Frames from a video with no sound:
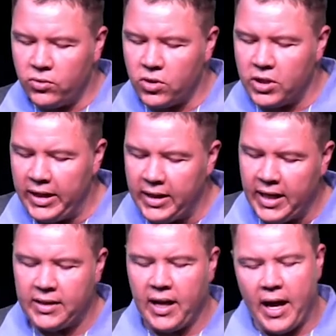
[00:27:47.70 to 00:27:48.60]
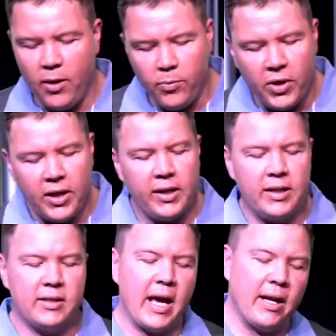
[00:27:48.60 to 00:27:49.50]
will translate it as the
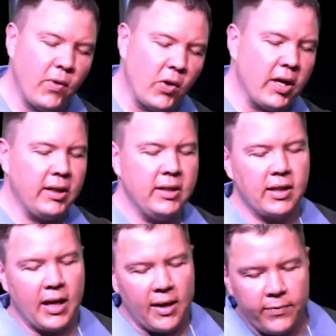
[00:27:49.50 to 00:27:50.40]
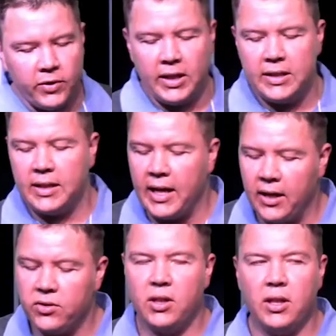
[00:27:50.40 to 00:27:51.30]
helper, he's the advocate, he's the comforter, he's the
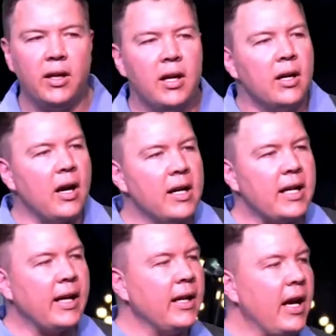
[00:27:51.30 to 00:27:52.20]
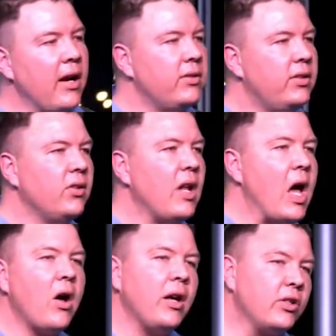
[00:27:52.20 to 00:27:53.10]
counselor. Guys, I can guarantee
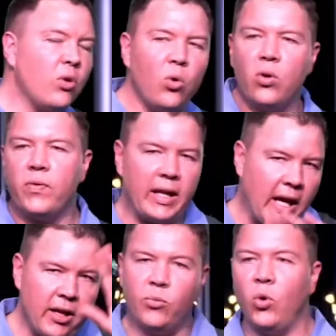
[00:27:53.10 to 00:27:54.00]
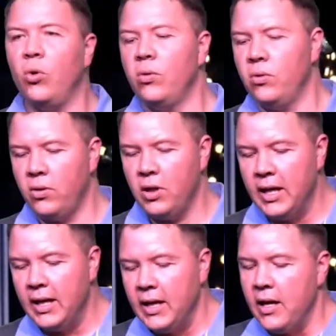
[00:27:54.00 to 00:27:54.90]
you now, he's all of that and more.
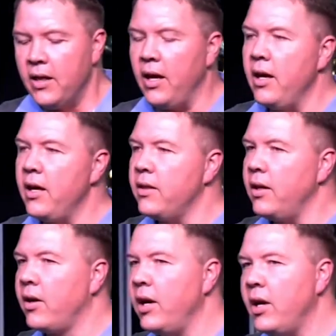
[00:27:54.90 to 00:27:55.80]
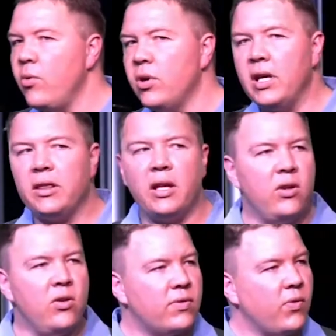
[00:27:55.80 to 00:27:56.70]
The Greek word that
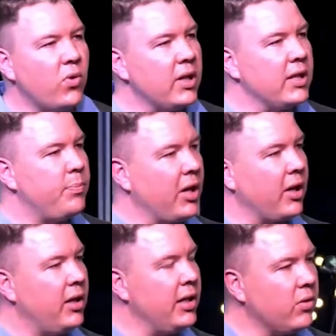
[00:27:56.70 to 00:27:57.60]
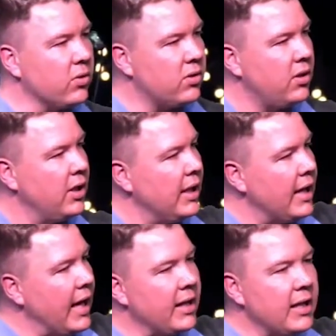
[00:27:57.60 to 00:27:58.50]
they use for it is parakletos.
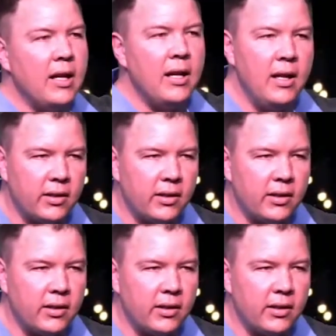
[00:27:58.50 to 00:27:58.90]
It